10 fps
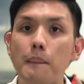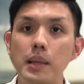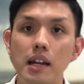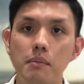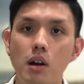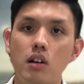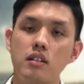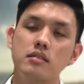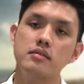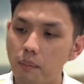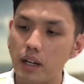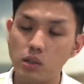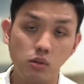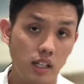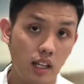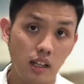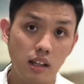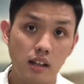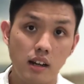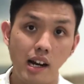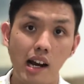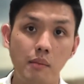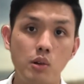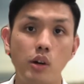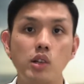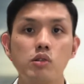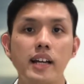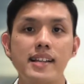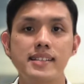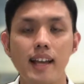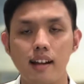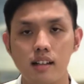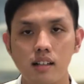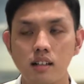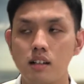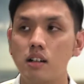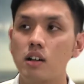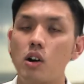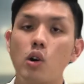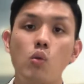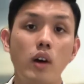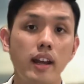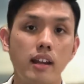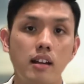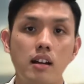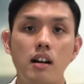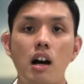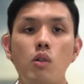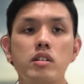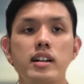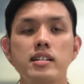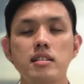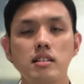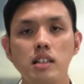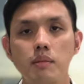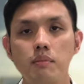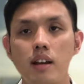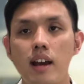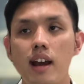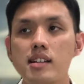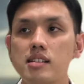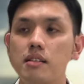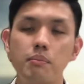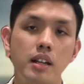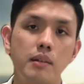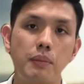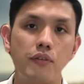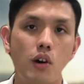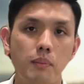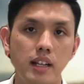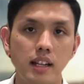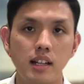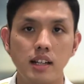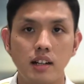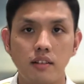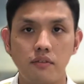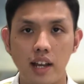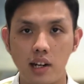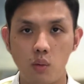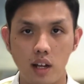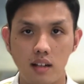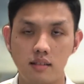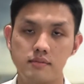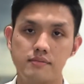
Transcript: Myanmar. But today, I'm going to dissect on why our national team hasn't been performing very well.